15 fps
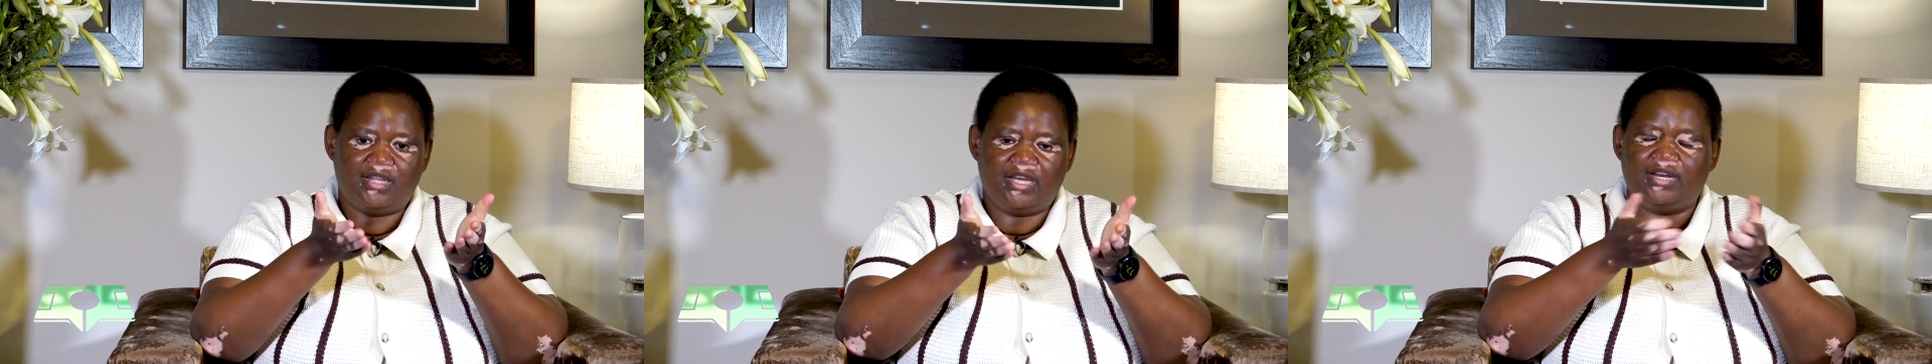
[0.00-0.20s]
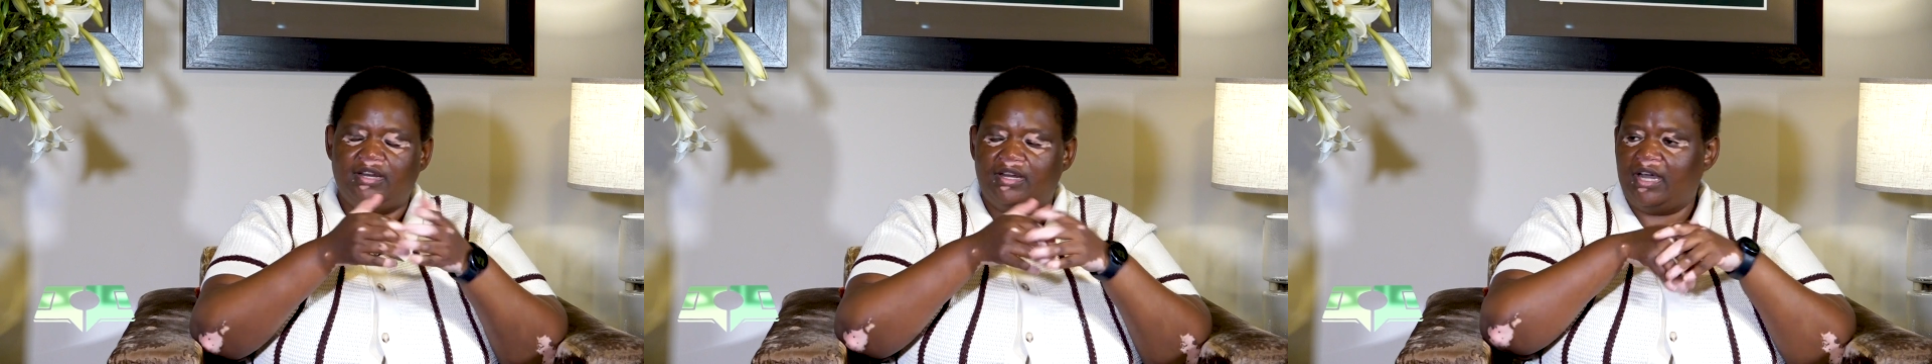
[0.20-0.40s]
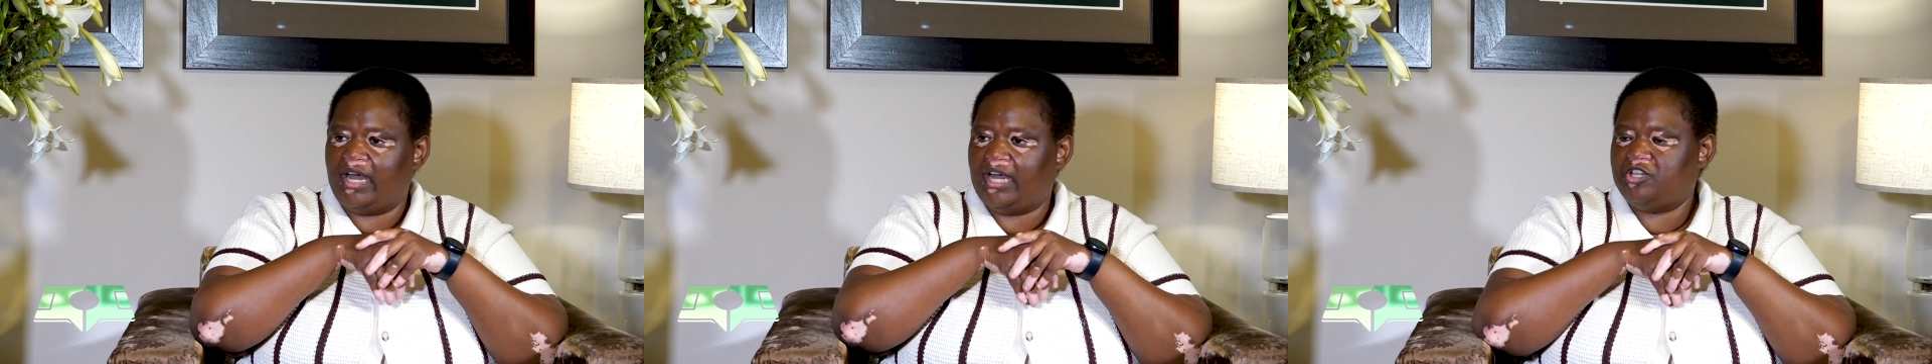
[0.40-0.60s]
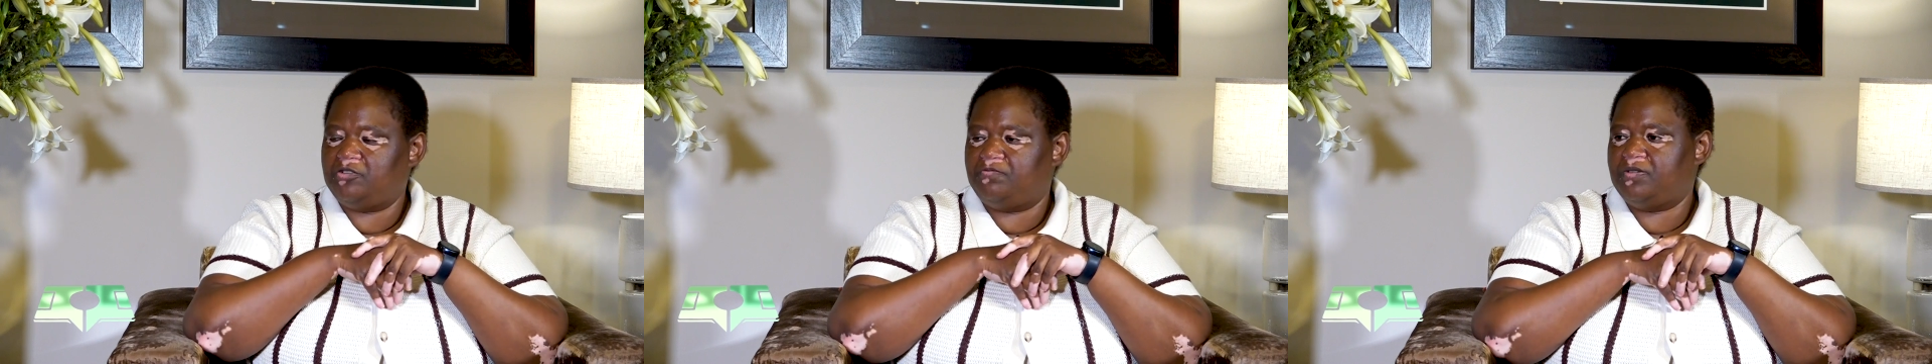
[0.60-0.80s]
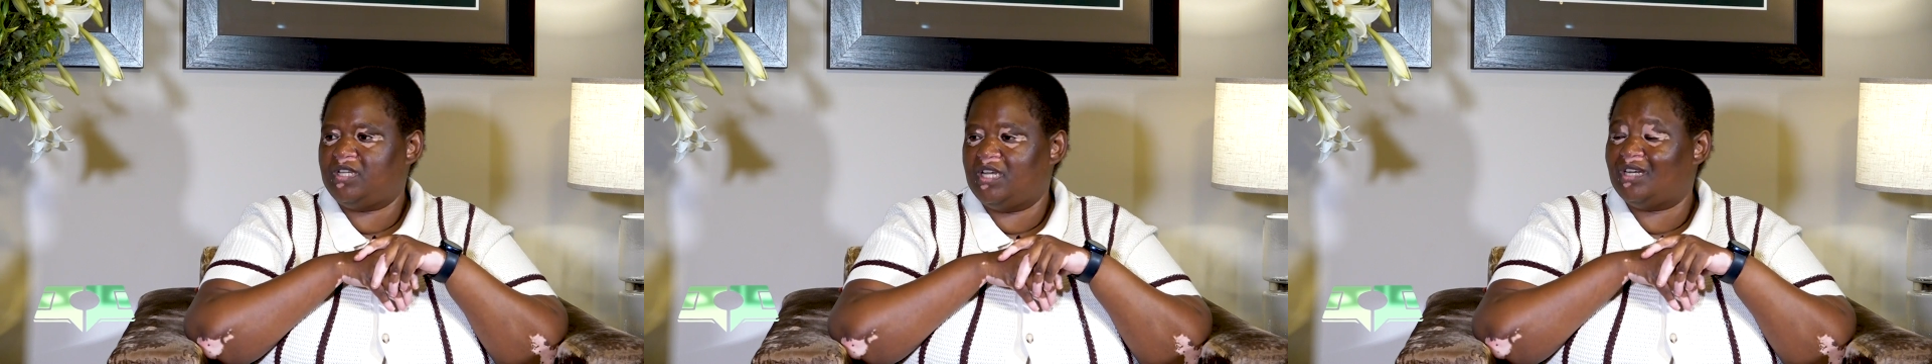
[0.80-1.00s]
Then
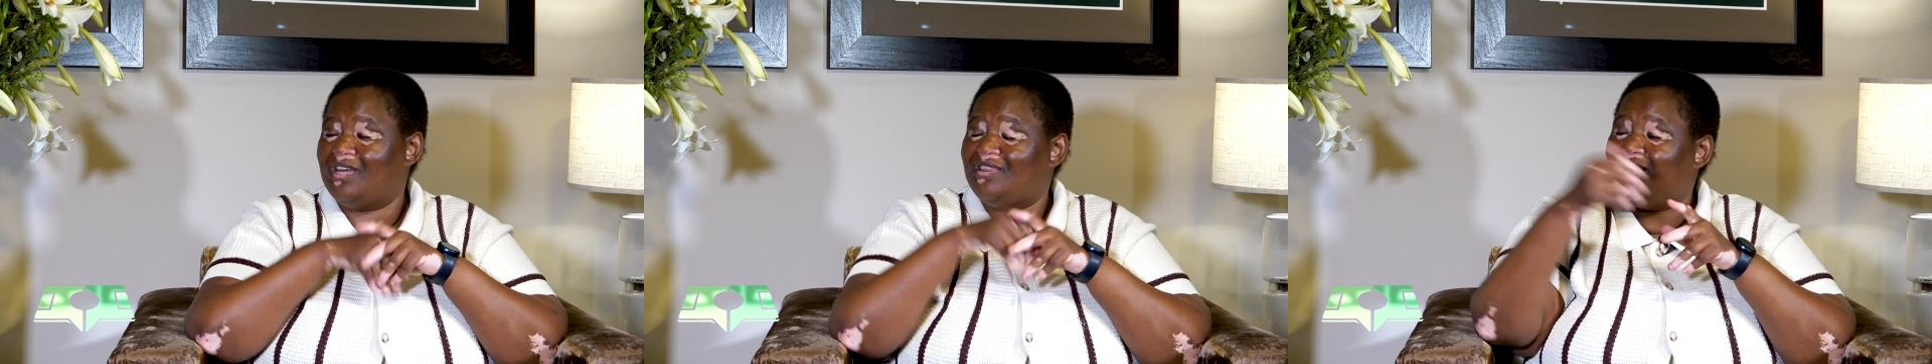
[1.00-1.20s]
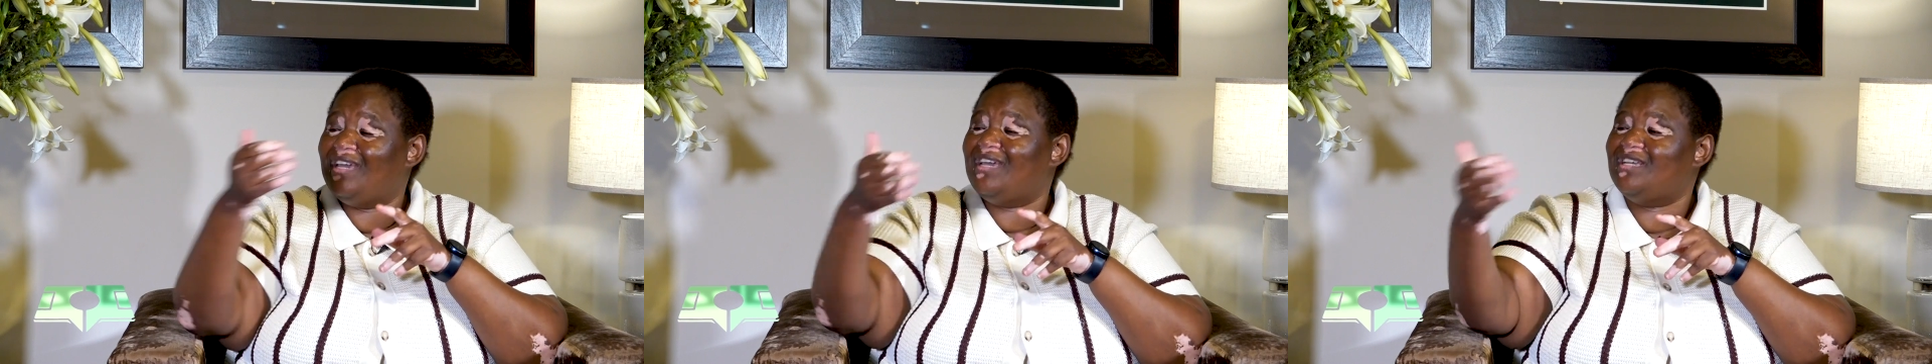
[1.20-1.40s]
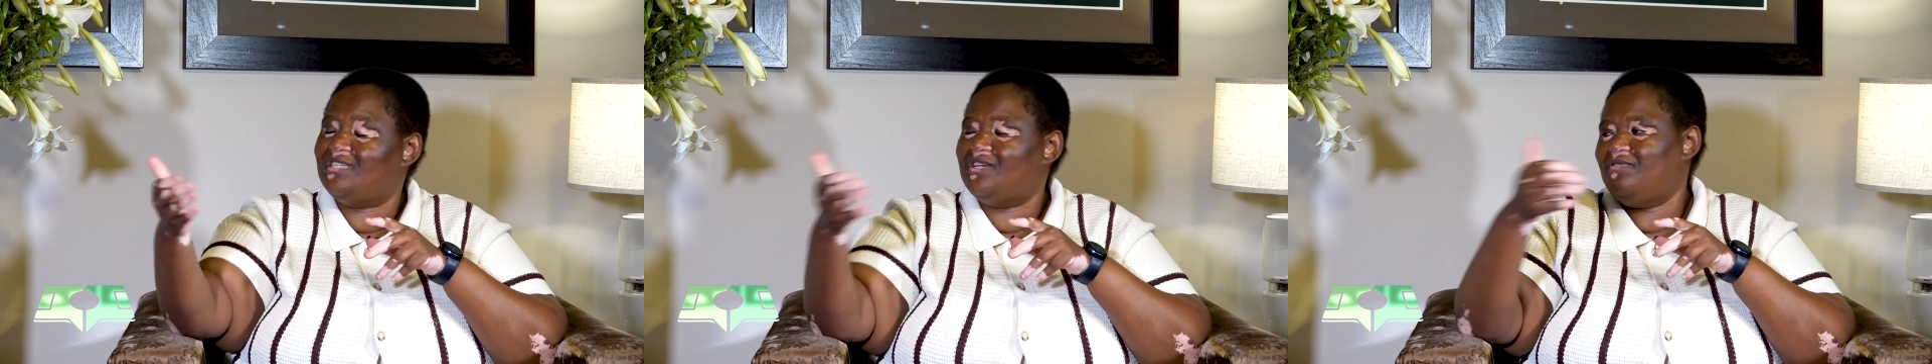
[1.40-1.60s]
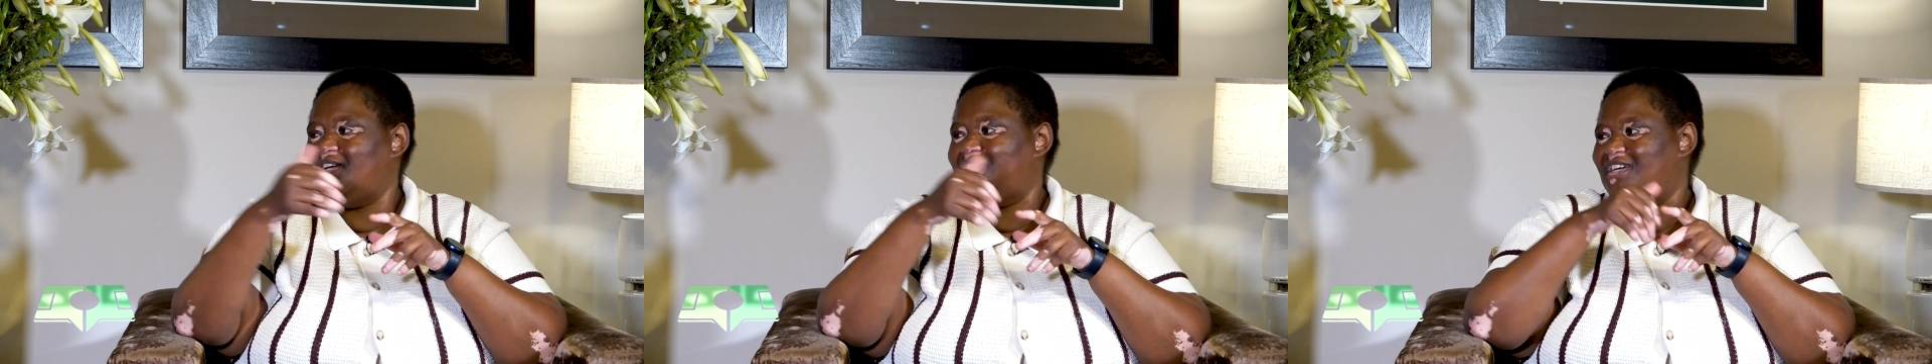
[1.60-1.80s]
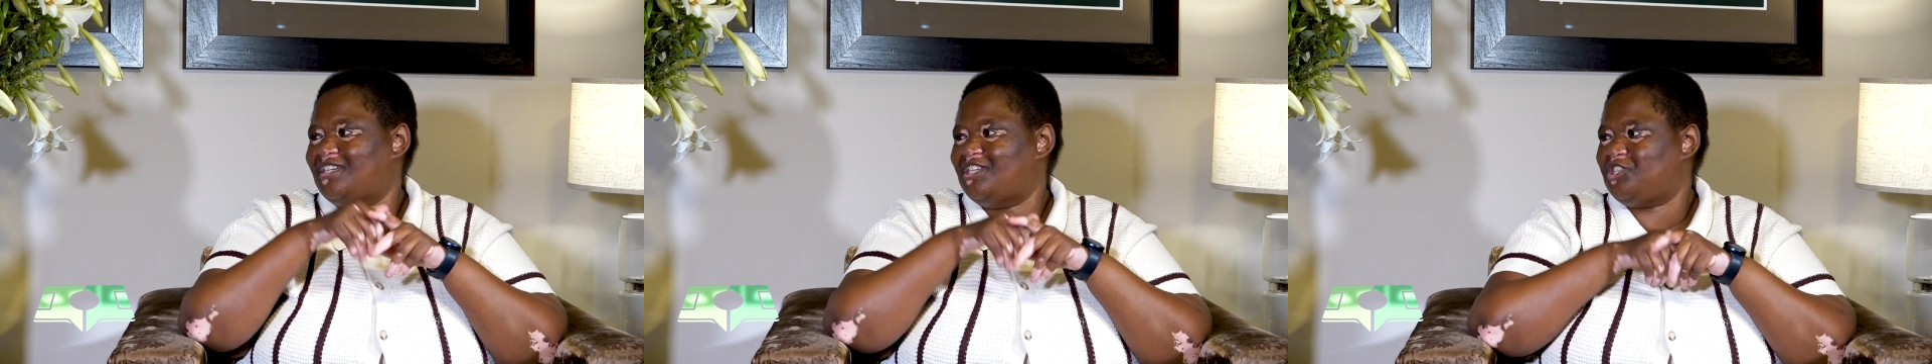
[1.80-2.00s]
100%. And there is a
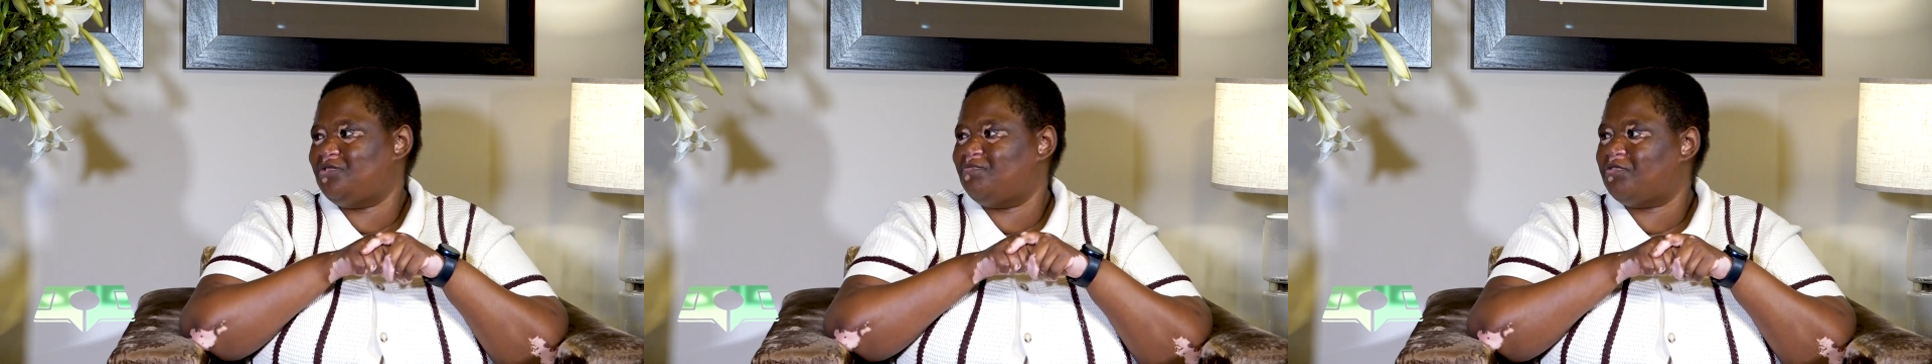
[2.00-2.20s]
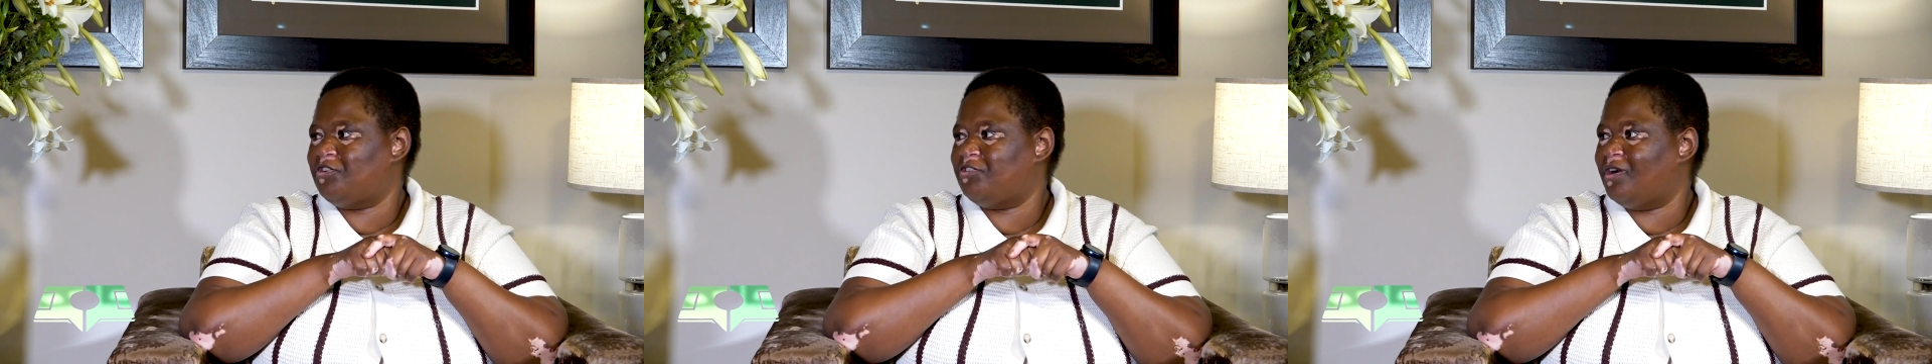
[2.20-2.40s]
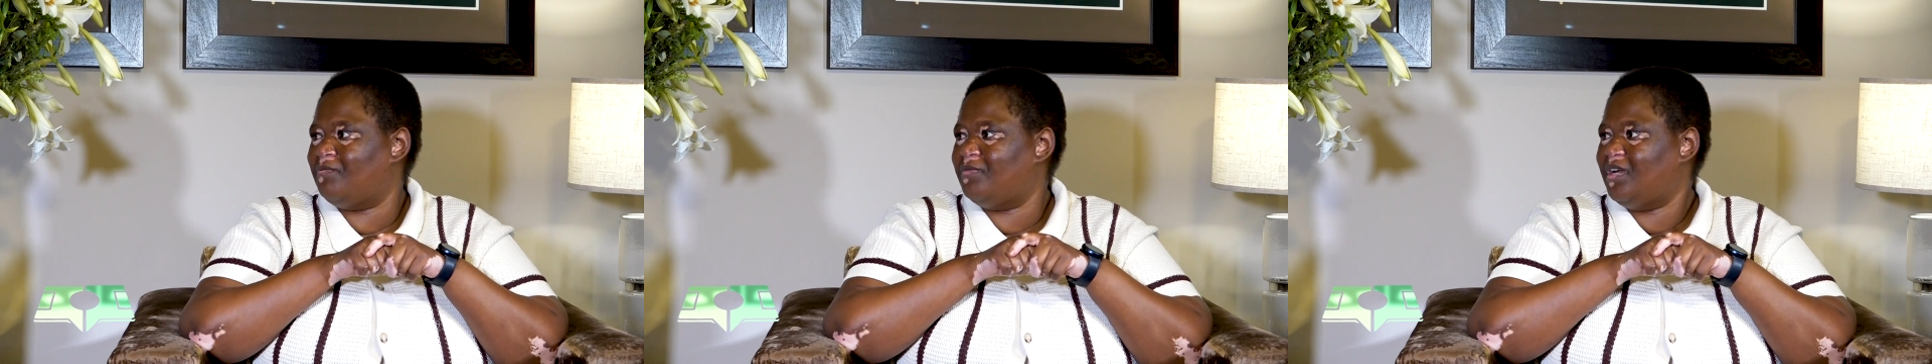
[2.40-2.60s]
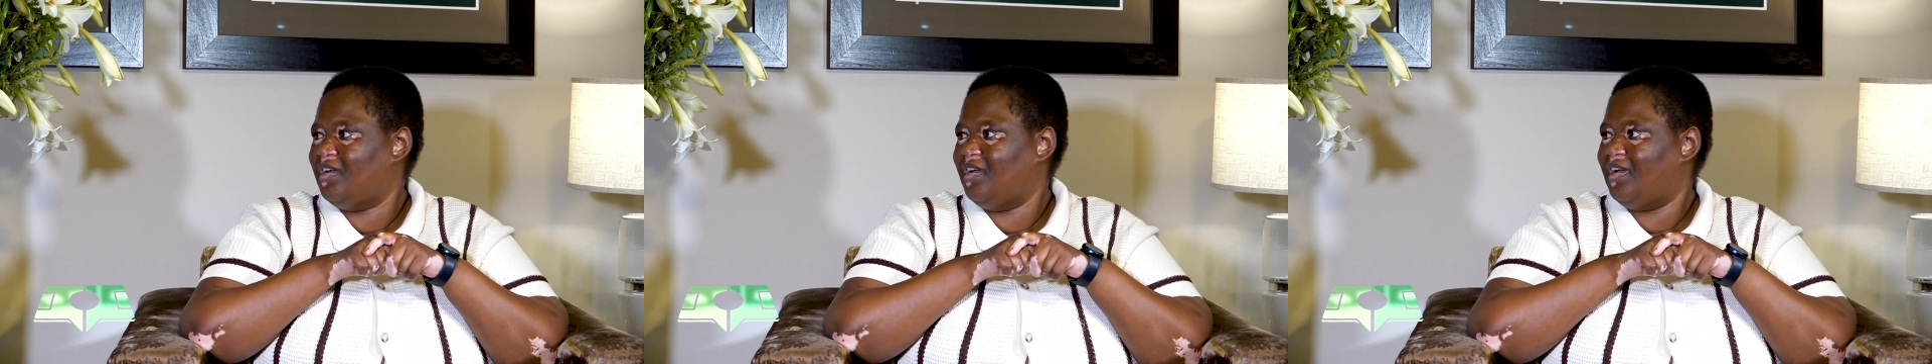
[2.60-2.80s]
recognition program